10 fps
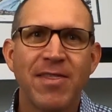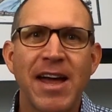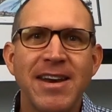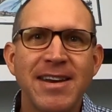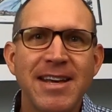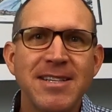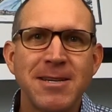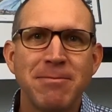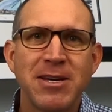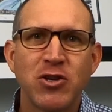that need
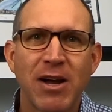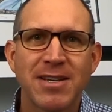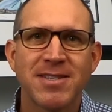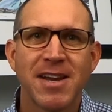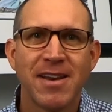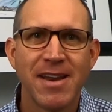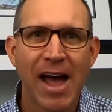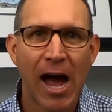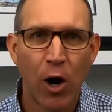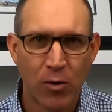to be addressed
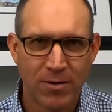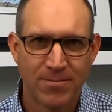now?